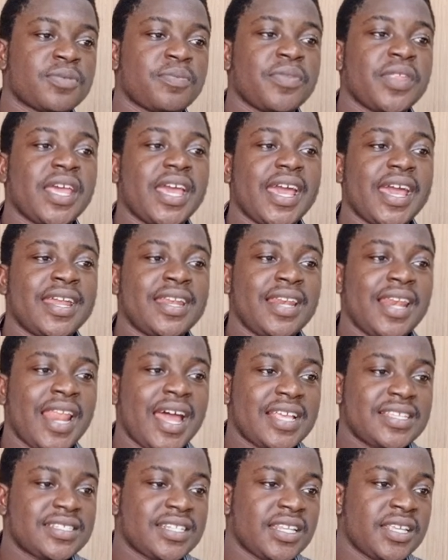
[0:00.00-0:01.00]
And
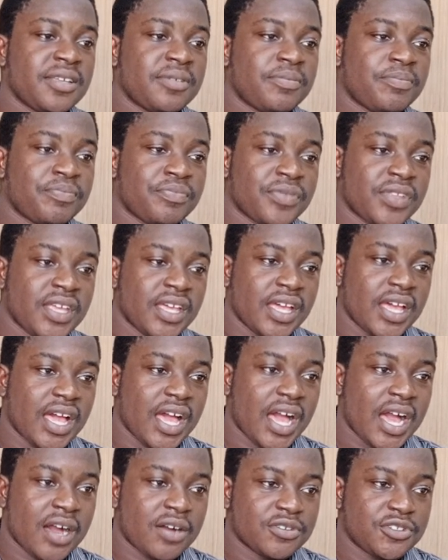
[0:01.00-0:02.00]
lastly,
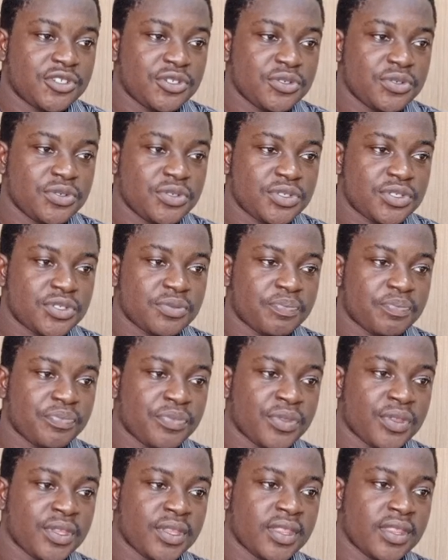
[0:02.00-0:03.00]
I'll choose
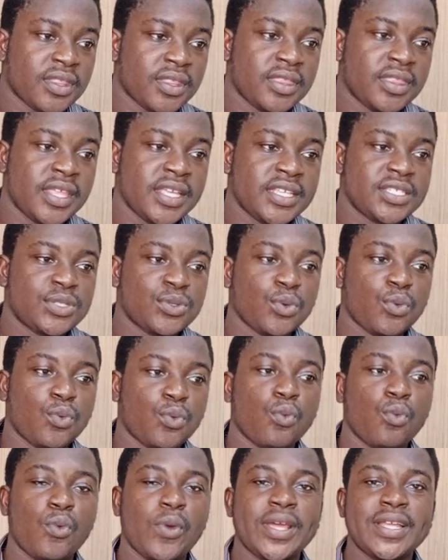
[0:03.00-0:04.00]
this
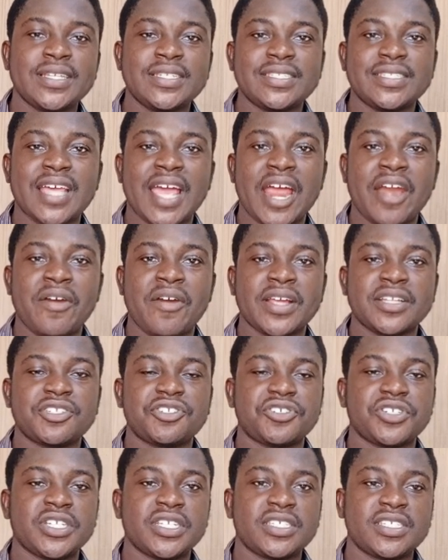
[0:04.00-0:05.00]
Win Directory
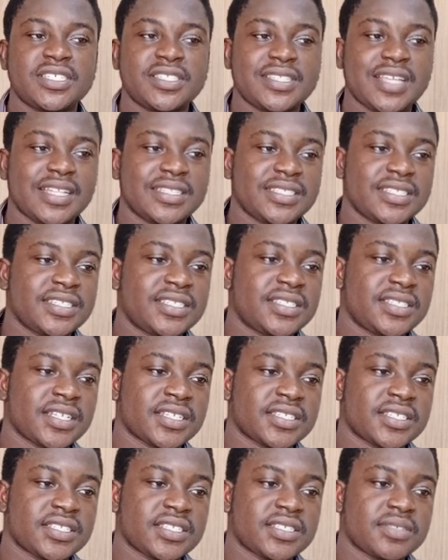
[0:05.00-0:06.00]

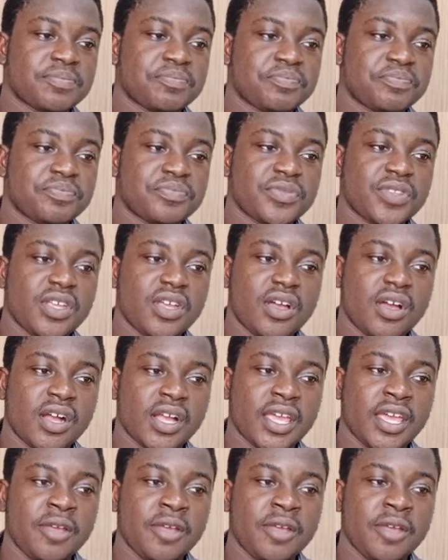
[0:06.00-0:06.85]
Statistics. Okay,